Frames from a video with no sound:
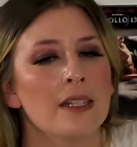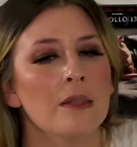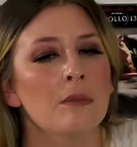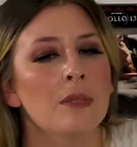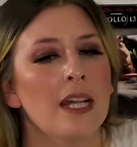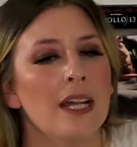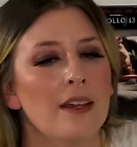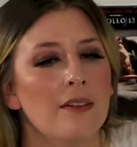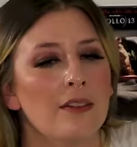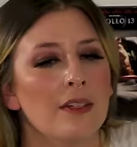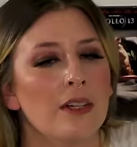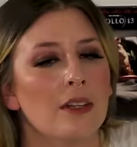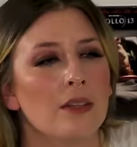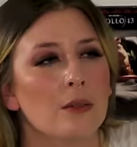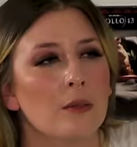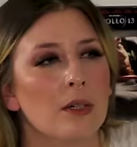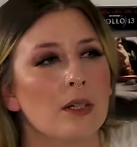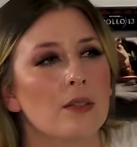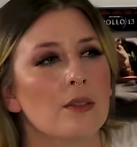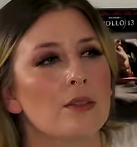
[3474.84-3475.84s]
seem to have another
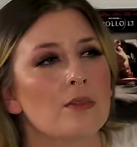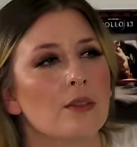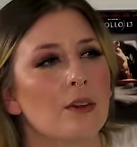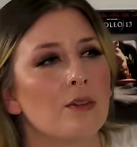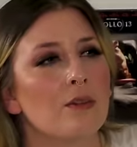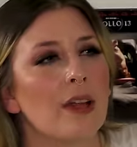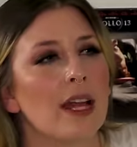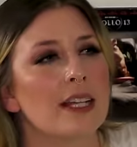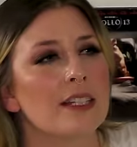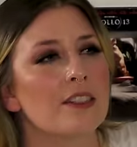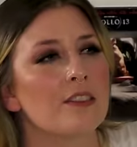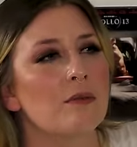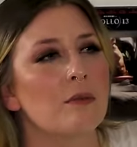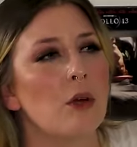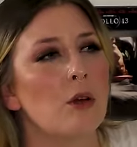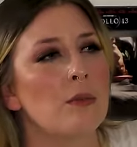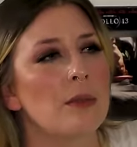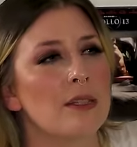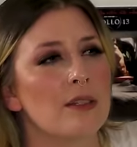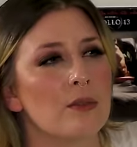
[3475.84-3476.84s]
one of those reflective
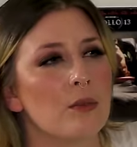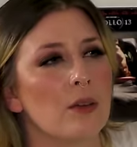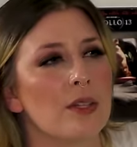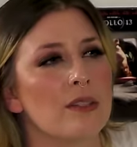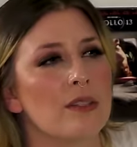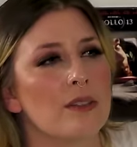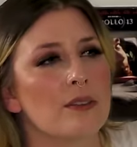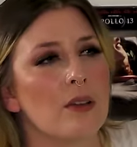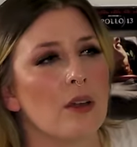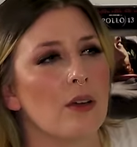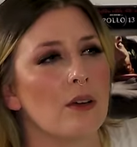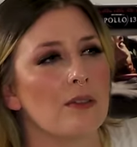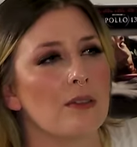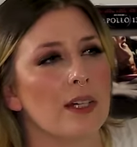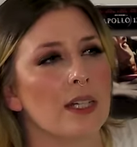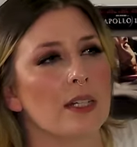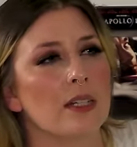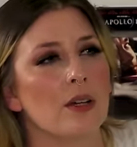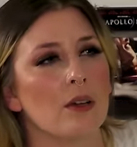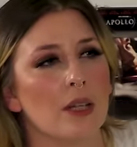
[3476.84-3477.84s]
moments once it's
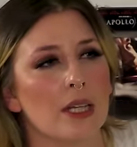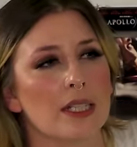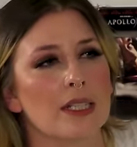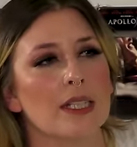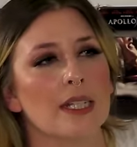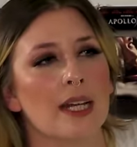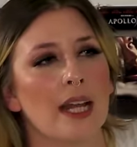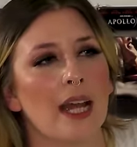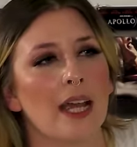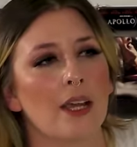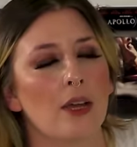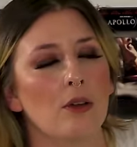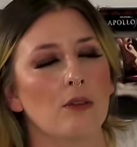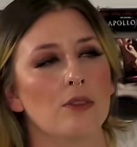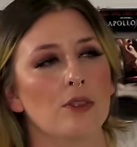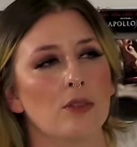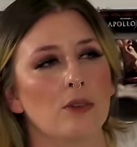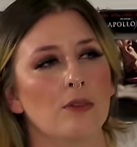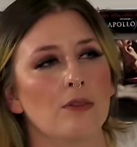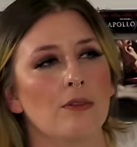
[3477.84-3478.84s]
over. You know, like, did I go
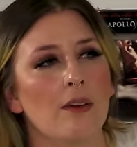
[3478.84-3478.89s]
too